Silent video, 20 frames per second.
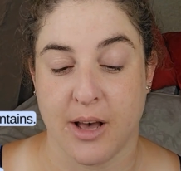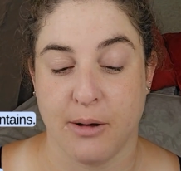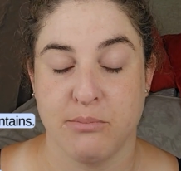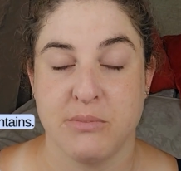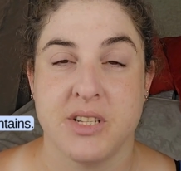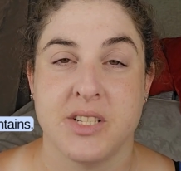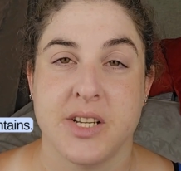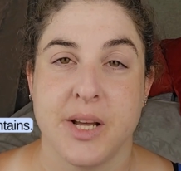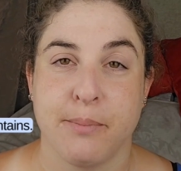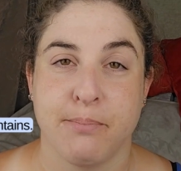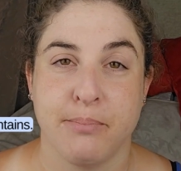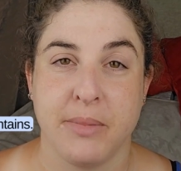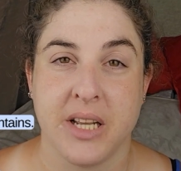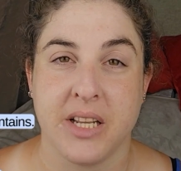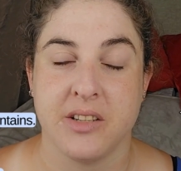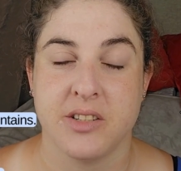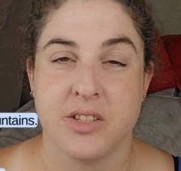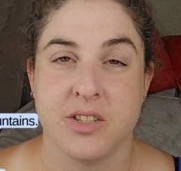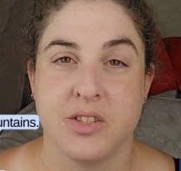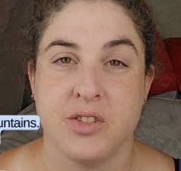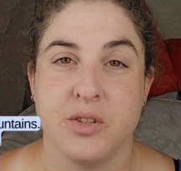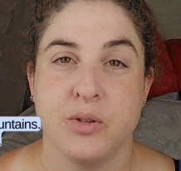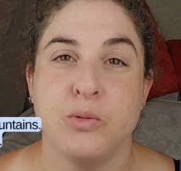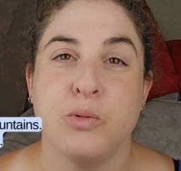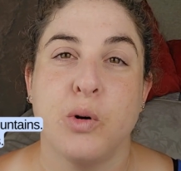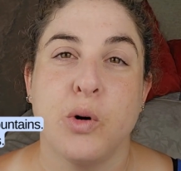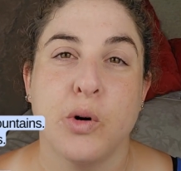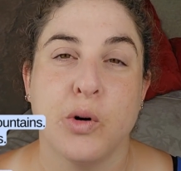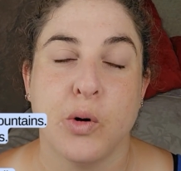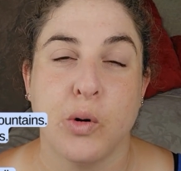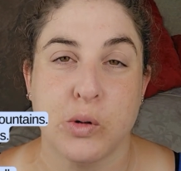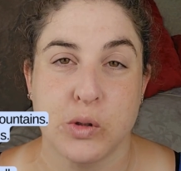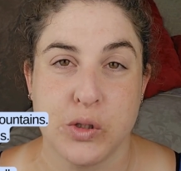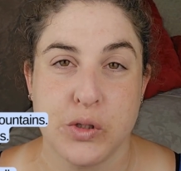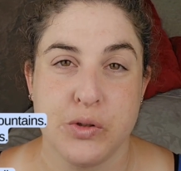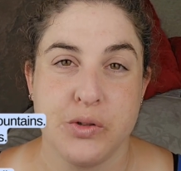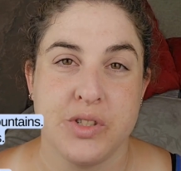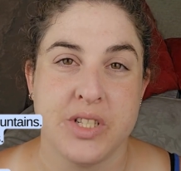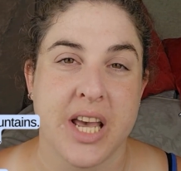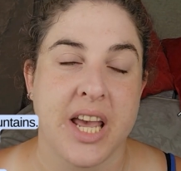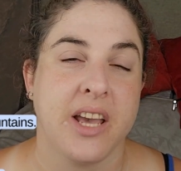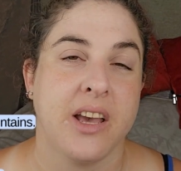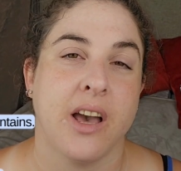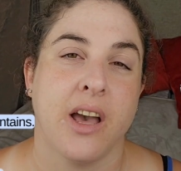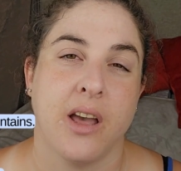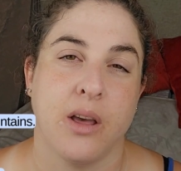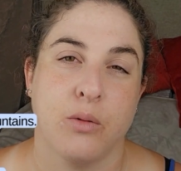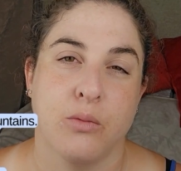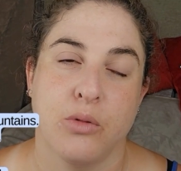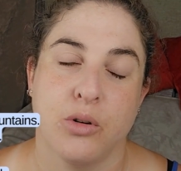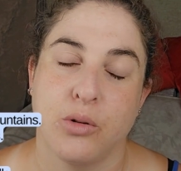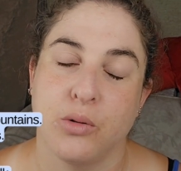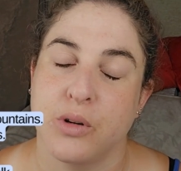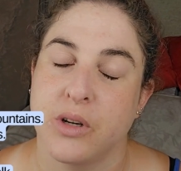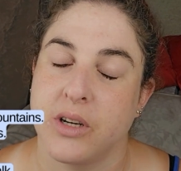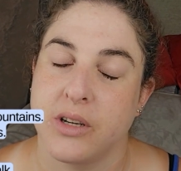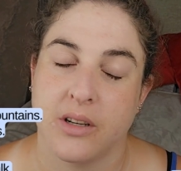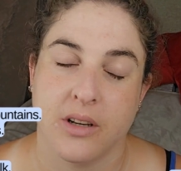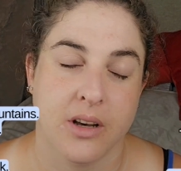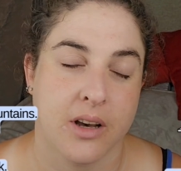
Stop means to walk or to take a walk.